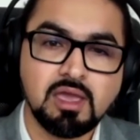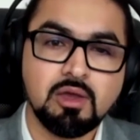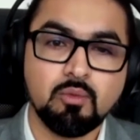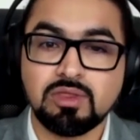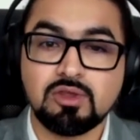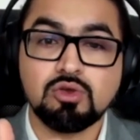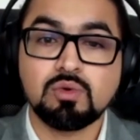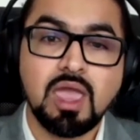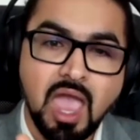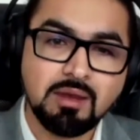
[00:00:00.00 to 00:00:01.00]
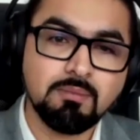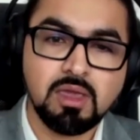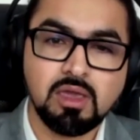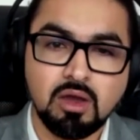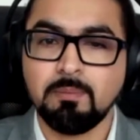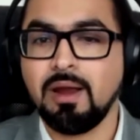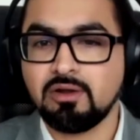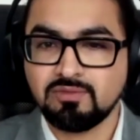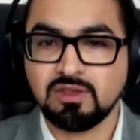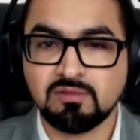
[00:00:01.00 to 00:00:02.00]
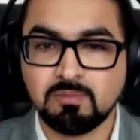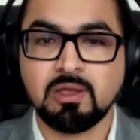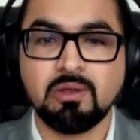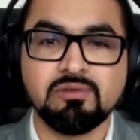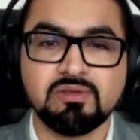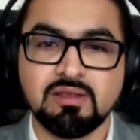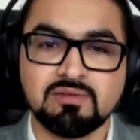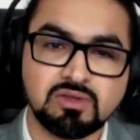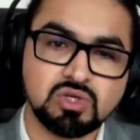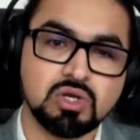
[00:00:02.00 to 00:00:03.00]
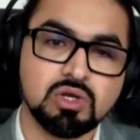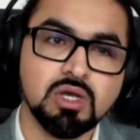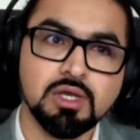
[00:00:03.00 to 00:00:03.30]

whether you can be a part of this, because it's such a